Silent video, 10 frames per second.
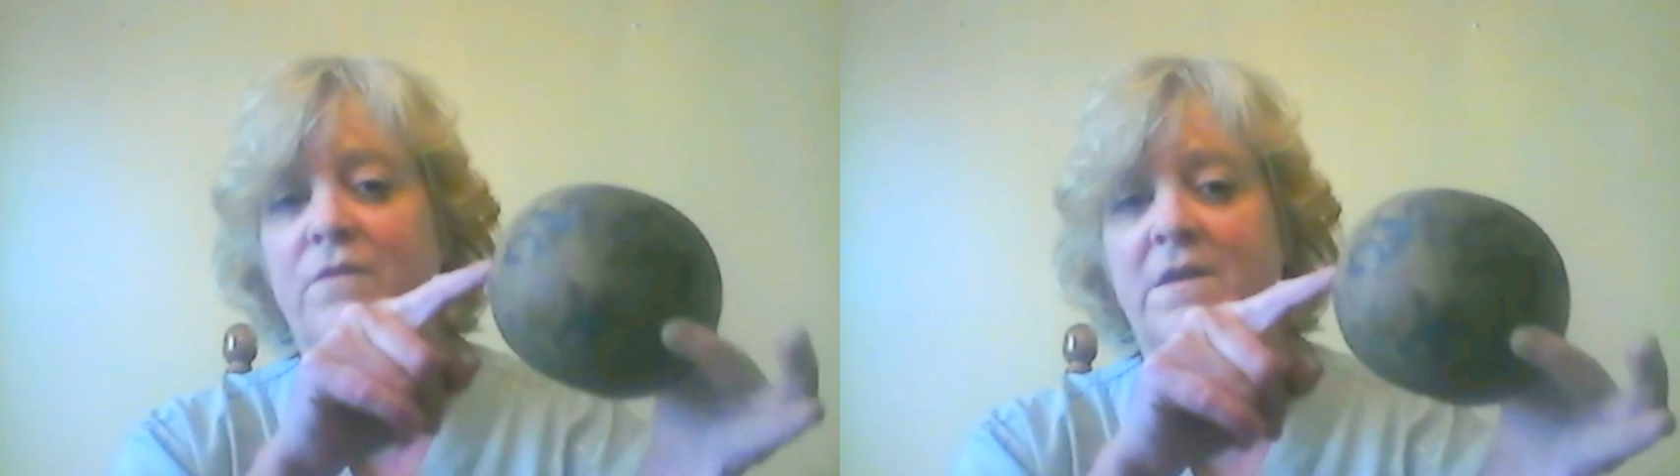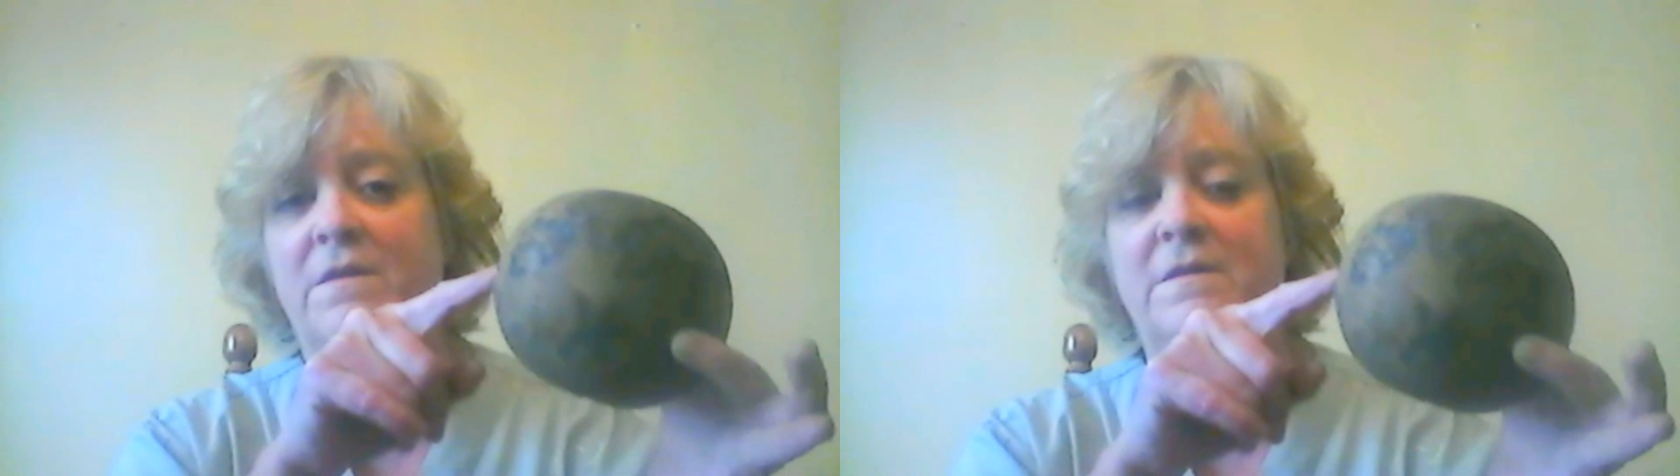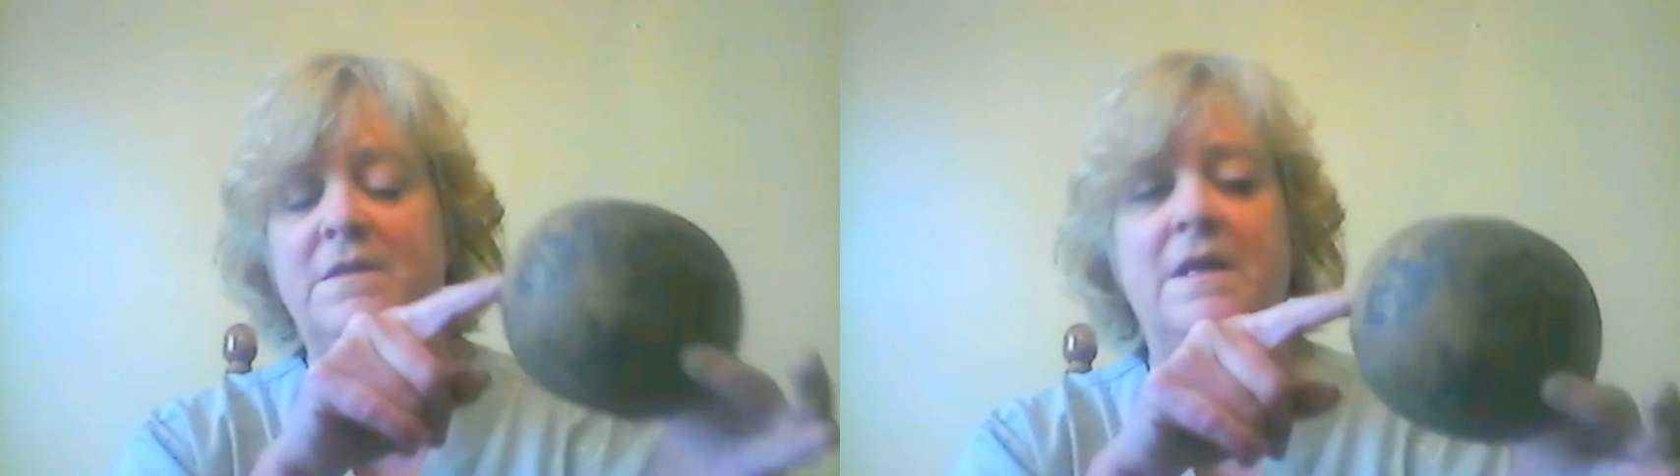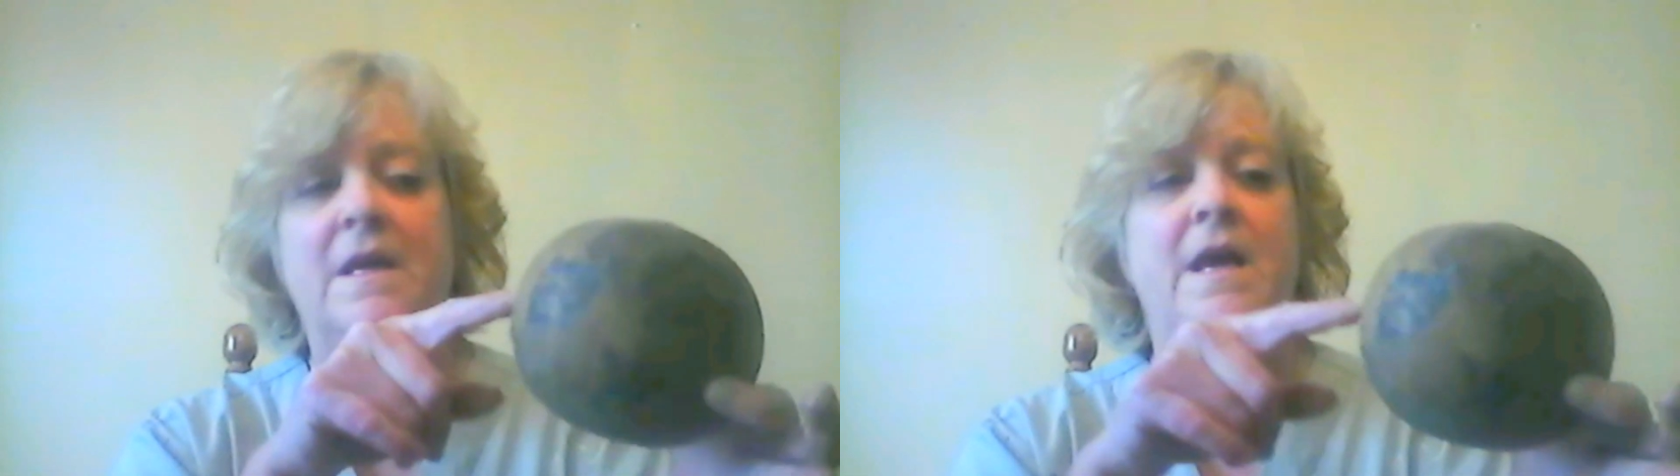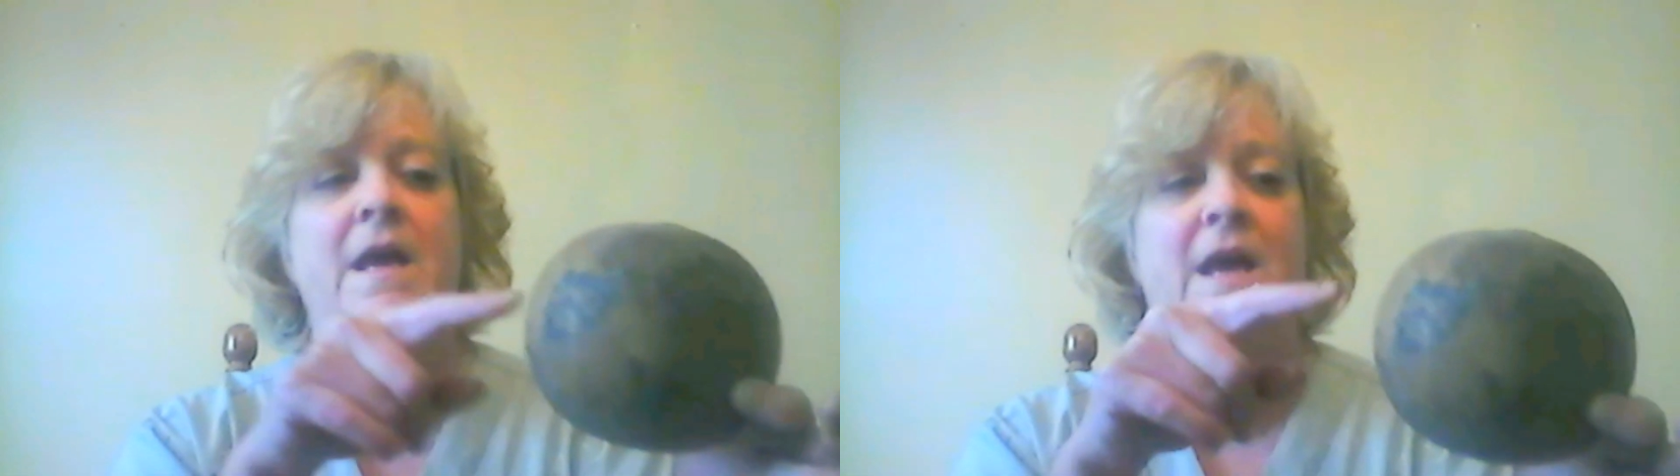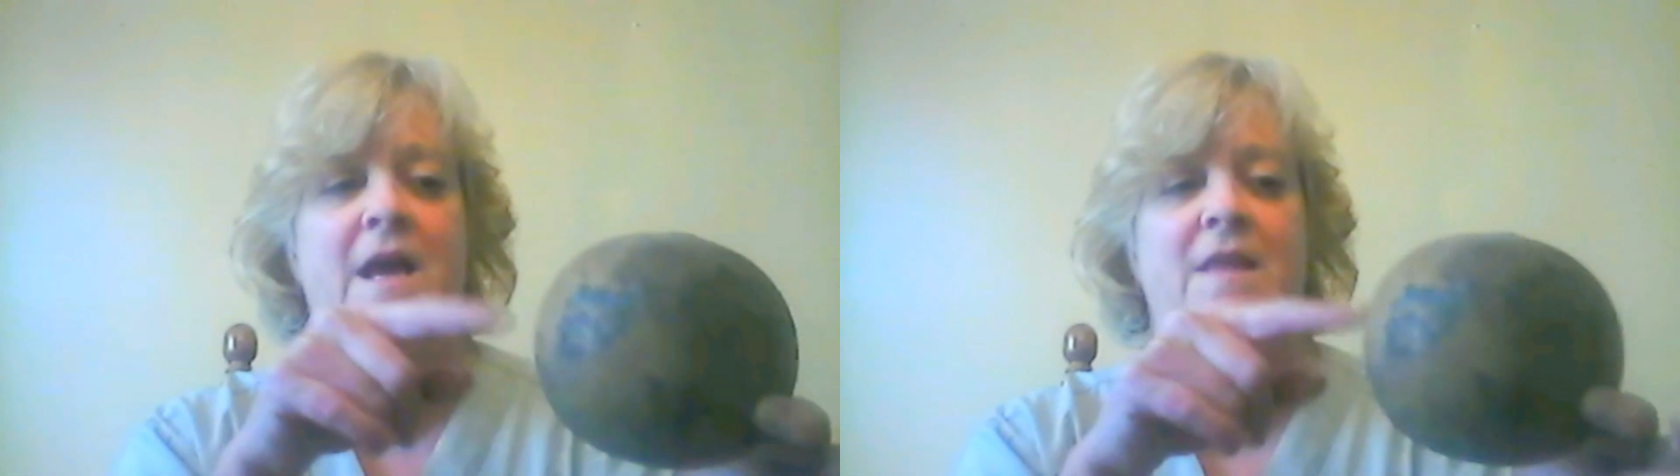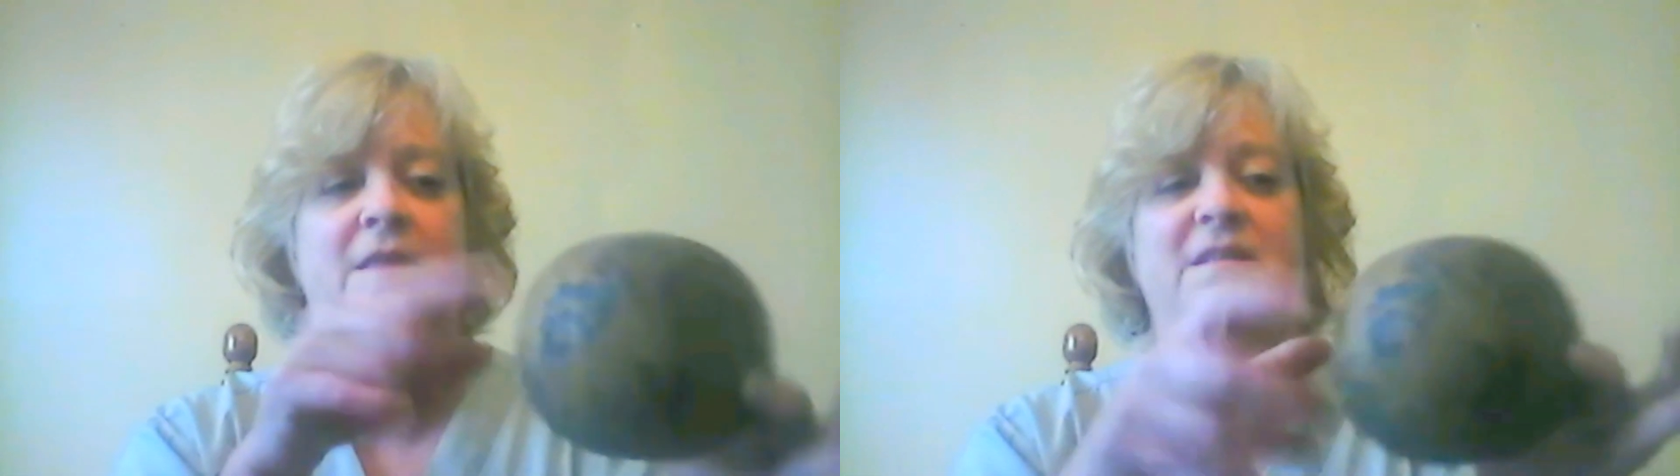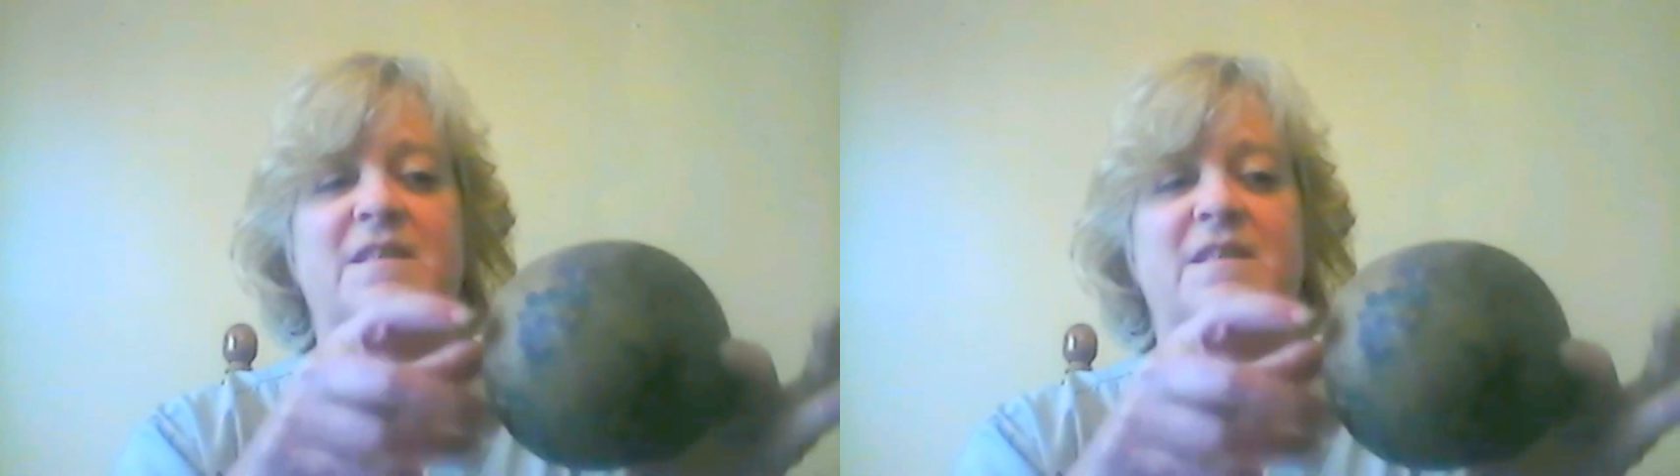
field, and this